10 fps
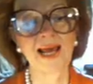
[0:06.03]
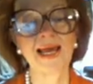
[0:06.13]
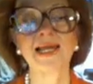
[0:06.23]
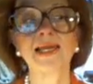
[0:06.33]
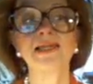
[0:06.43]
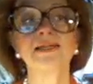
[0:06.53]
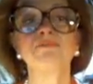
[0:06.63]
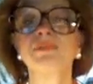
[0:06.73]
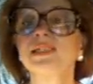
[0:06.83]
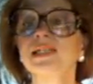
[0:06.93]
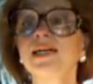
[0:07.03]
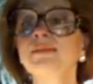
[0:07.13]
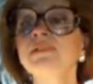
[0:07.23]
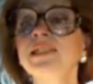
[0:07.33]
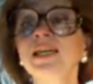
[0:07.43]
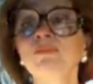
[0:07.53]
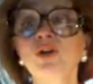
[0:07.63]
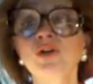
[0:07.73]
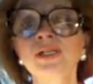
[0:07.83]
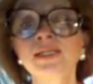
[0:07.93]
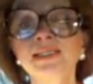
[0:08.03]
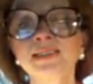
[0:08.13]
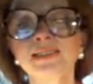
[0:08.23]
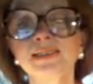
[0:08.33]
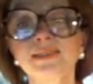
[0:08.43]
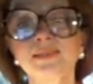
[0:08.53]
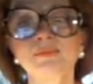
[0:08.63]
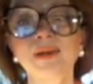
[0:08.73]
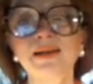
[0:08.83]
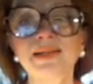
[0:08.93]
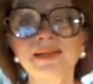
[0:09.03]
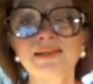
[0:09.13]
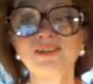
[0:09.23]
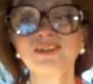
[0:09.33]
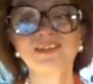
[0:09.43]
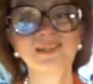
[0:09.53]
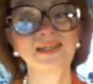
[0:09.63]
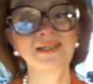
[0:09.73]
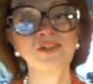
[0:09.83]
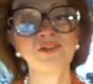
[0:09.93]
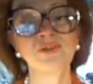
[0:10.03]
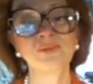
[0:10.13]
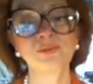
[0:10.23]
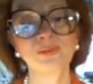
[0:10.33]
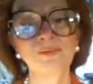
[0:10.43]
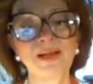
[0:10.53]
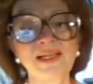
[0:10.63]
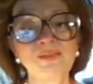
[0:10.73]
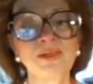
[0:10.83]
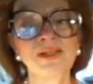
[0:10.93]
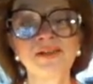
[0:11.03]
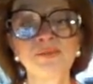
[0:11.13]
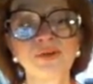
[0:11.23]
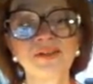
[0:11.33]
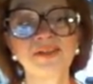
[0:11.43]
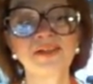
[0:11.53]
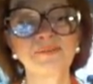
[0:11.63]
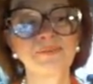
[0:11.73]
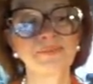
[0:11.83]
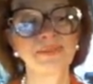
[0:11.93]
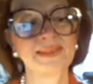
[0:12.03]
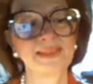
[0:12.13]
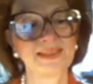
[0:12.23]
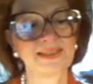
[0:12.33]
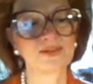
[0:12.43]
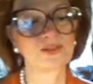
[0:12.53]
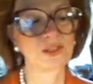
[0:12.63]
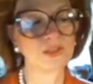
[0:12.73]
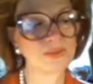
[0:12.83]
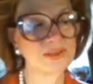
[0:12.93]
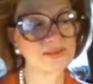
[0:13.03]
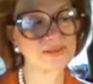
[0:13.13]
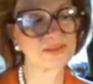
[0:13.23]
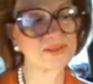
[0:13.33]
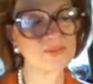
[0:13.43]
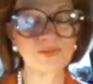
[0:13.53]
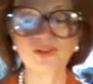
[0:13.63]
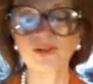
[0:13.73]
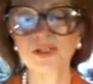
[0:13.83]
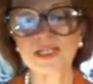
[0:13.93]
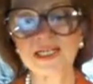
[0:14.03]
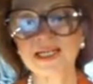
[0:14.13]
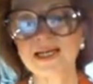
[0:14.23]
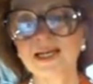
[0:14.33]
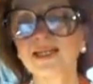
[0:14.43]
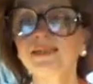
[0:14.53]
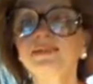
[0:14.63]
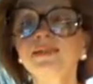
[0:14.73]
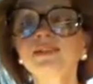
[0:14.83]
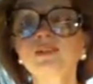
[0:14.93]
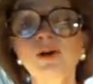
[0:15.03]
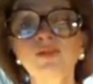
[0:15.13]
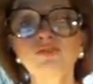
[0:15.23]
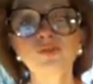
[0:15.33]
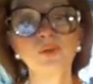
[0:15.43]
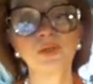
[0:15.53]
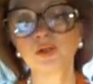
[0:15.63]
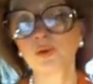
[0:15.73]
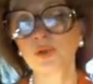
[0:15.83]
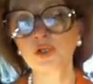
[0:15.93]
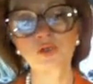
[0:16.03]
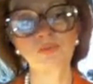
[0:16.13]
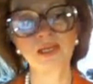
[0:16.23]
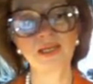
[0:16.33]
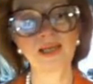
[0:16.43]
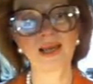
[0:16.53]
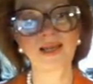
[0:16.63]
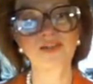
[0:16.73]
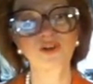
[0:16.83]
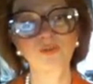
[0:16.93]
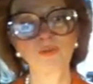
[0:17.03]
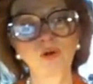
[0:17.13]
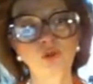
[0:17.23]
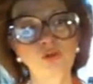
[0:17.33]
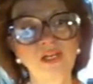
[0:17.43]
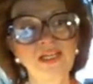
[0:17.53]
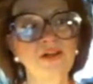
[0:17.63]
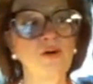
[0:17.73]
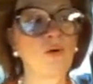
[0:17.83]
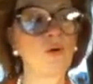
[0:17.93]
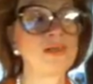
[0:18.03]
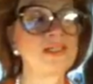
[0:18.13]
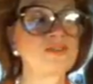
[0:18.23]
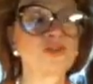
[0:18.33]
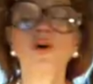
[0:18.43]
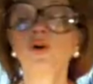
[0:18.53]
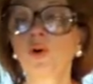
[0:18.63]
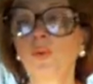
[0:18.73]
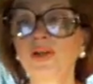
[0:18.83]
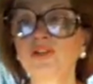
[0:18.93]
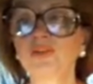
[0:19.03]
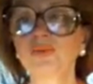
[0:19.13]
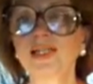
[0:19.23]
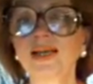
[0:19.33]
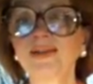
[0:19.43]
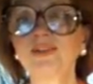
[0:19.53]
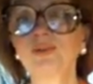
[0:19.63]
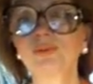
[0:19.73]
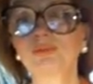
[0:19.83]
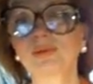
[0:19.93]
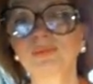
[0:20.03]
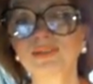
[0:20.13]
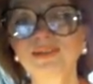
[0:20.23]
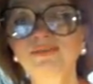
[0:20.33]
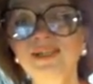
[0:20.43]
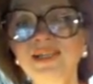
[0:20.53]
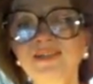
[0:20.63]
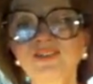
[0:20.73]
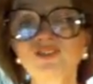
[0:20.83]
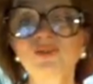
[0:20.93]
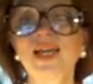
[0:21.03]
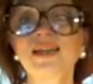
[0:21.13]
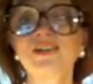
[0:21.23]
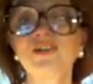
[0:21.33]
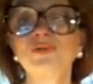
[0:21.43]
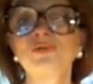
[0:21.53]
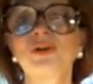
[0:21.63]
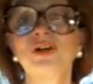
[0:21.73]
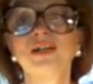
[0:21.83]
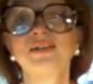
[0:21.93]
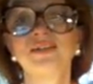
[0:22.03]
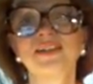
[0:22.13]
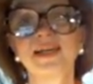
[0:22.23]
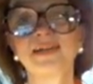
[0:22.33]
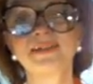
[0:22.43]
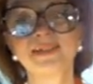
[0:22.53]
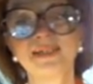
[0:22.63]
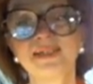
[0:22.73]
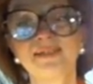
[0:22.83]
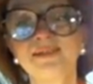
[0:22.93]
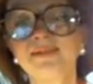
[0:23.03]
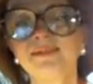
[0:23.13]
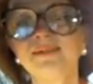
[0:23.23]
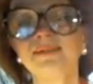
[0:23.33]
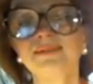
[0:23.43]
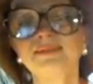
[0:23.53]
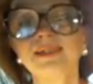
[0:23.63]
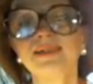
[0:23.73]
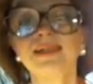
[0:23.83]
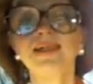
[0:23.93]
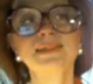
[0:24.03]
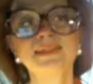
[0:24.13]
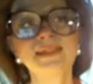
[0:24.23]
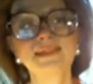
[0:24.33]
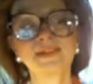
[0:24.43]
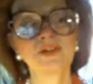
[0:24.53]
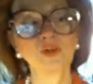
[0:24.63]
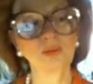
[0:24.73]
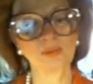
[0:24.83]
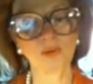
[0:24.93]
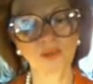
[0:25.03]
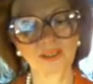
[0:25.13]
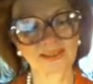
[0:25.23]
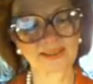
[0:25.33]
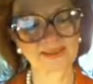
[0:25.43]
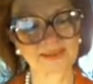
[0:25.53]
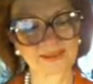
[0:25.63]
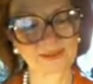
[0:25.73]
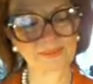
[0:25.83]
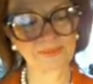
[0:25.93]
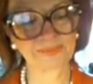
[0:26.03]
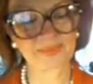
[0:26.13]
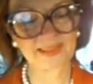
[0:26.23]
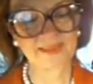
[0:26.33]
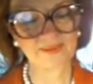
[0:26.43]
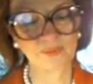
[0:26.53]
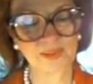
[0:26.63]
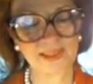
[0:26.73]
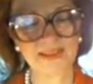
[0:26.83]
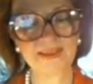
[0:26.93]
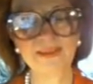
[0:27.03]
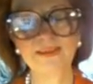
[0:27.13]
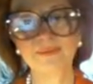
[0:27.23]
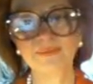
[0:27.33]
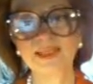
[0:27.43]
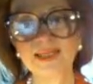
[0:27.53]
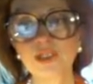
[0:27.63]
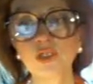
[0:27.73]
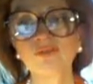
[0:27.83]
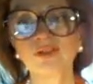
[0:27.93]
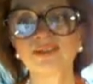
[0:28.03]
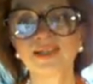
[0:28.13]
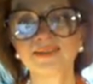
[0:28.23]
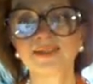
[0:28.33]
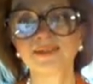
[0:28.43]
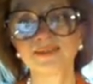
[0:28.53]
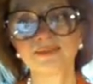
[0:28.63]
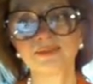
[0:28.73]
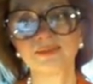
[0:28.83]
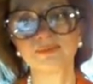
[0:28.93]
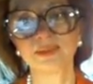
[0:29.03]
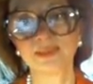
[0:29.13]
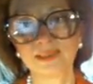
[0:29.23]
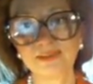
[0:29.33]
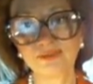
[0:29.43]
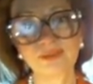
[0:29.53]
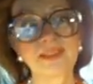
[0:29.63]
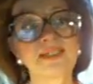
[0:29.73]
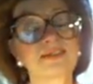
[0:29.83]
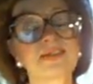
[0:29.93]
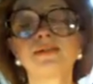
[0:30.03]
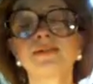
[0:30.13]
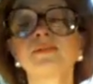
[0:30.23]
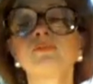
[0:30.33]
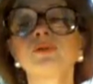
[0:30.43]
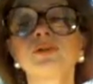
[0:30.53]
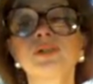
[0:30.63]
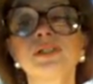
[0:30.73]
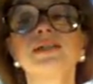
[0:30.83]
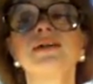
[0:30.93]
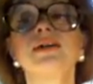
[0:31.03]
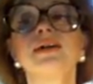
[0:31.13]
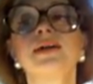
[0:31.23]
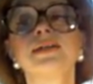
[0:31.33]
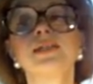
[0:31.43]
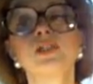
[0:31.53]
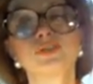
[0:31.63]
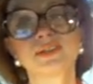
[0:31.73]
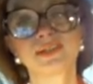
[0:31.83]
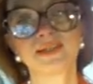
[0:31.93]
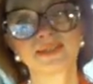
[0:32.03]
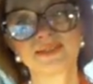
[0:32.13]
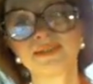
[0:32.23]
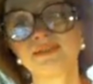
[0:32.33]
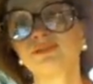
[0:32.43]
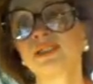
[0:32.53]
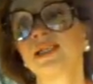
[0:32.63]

a timetable on it. I cannot say to anybody with total certainty in 6 months you are going to be a top-notch trader, or it is going to take you 7 years to get you there. It's an open book. We each of us has got a different starting point. Each of us has got different